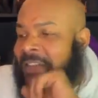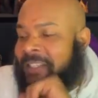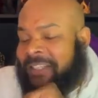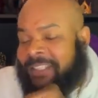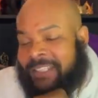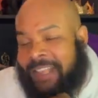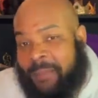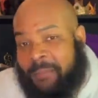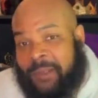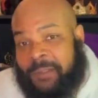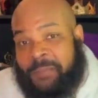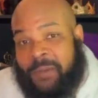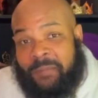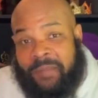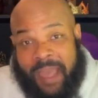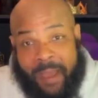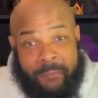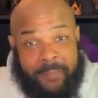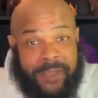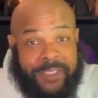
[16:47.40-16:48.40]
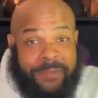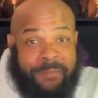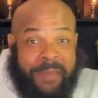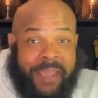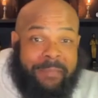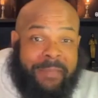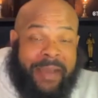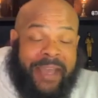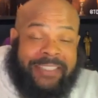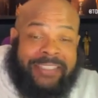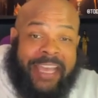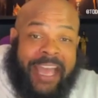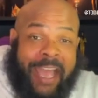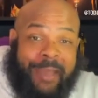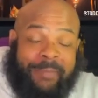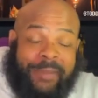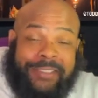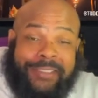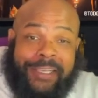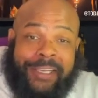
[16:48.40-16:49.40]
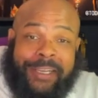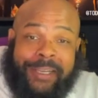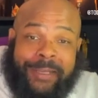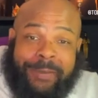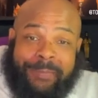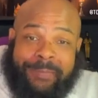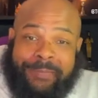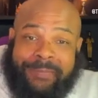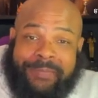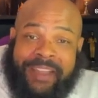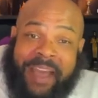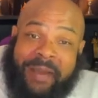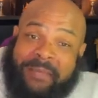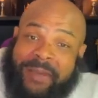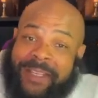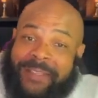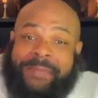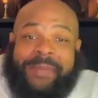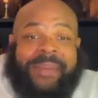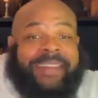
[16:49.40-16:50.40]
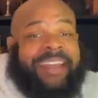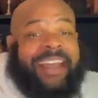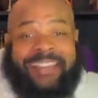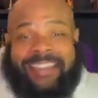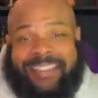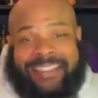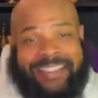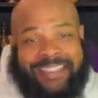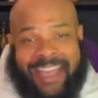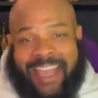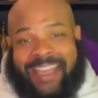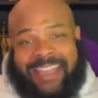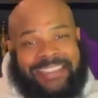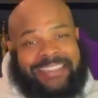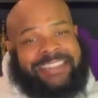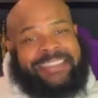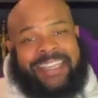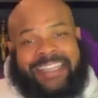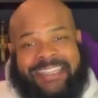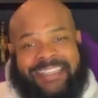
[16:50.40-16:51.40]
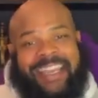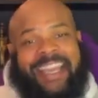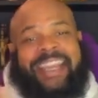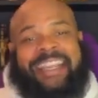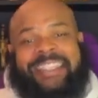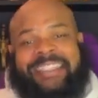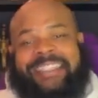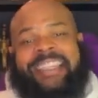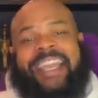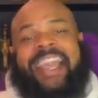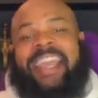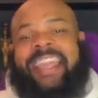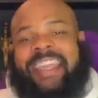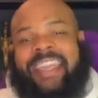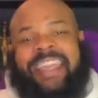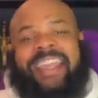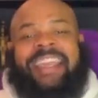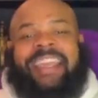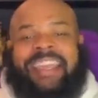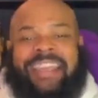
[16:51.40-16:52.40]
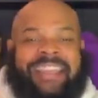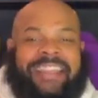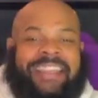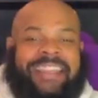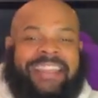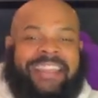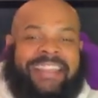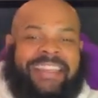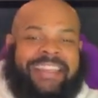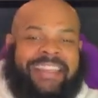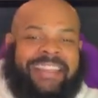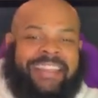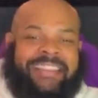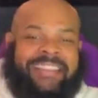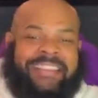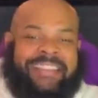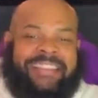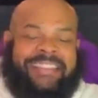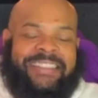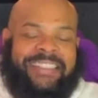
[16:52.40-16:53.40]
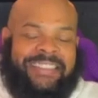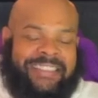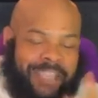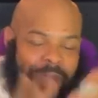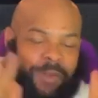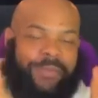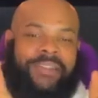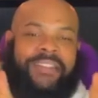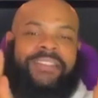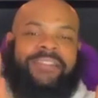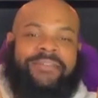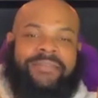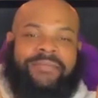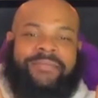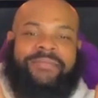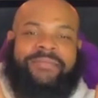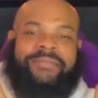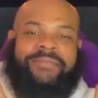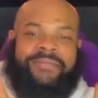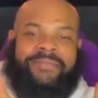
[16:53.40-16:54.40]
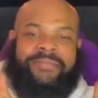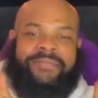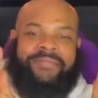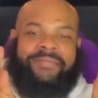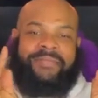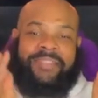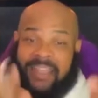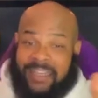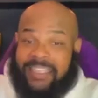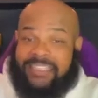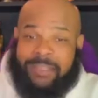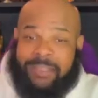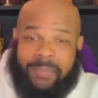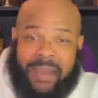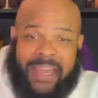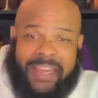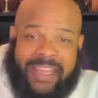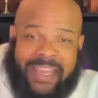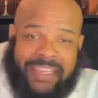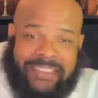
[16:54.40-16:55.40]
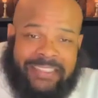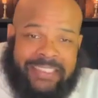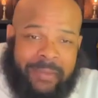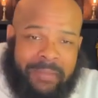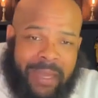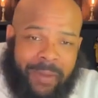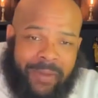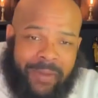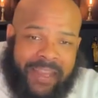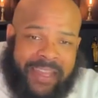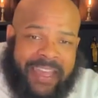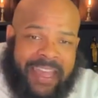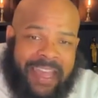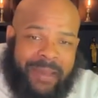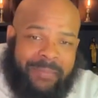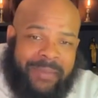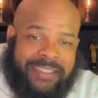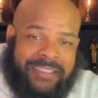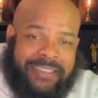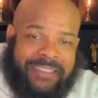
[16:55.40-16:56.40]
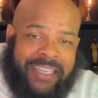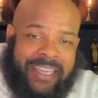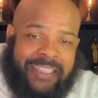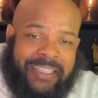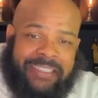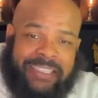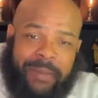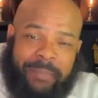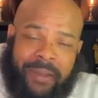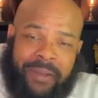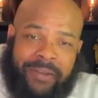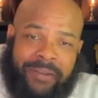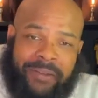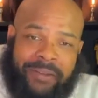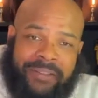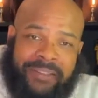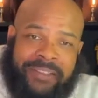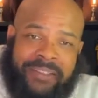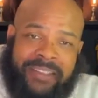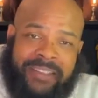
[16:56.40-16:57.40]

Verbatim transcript: So that must be. That must mean my time is up. That must mean that today's Sunday check-in is over. Unless somebody got something they want to comment, say, jump on.